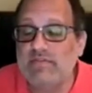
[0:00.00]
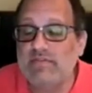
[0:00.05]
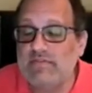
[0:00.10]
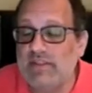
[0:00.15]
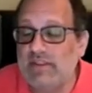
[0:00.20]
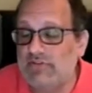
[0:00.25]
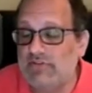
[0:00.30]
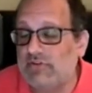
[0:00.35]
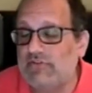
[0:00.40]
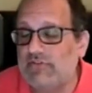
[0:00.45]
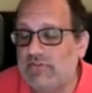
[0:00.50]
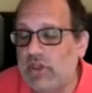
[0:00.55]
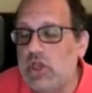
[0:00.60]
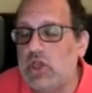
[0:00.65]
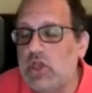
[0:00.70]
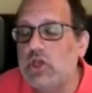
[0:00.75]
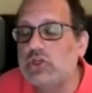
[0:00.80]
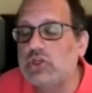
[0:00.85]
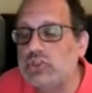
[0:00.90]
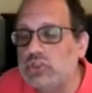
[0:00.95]
teachers
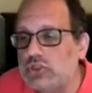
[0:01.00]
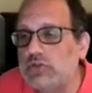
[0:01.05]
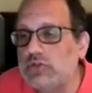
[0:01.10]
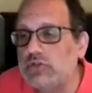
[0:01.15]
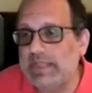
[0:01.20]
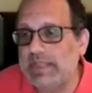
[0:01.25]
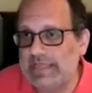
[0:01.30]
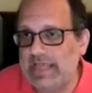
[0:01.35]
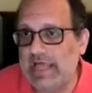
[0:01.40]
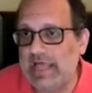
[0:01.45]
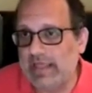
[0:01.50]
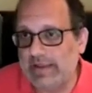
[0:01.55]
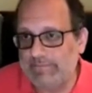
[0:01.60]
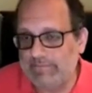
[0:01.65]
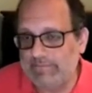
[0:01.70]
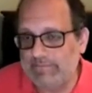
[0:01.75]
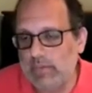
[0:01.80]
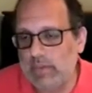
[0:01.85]
should be telling.